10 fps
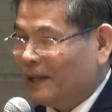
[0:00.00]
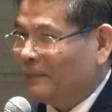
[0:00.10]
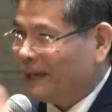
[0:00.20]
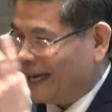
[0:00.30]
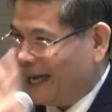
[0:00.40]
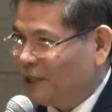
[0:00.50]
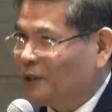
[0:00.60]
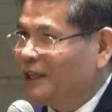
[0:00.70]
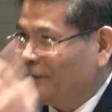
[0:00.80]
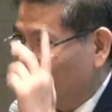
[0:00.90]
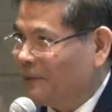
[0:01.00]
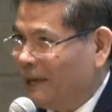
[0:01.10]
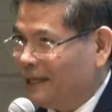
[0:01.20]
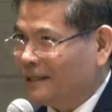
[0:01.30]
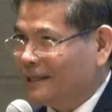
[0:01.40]
but actually the
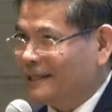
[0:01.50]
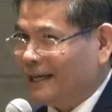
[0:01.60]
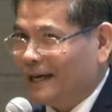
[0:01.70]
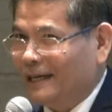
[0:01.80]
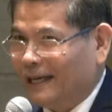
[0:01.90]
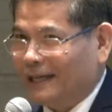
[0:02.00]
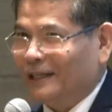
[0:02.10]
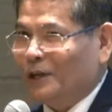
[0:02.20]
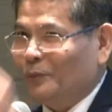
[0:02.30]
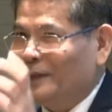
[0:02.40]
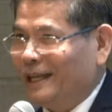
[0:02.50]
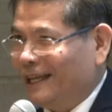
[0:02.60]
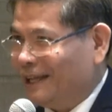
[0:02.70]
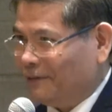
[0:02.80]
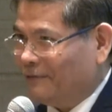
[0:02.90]
fundamentals are that we did
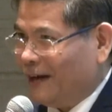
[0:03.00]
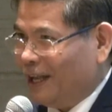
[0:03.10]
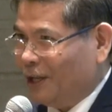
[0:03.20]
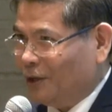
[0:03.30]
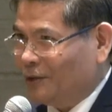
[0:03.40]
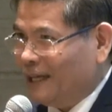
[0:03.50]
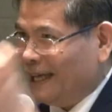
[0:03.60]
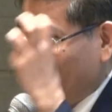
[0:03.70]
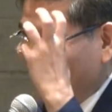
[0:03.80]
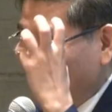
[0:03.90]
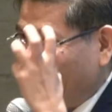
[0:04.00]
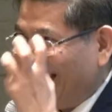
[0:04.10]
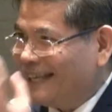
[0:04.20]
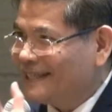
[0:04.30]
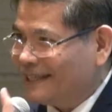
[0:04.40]
not follow the
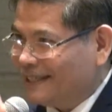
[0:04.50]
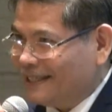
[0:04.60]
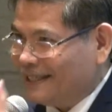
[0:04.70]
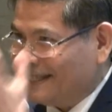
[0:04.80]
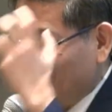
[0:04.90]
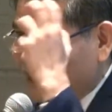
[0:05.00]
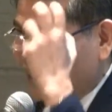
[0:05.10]
essence,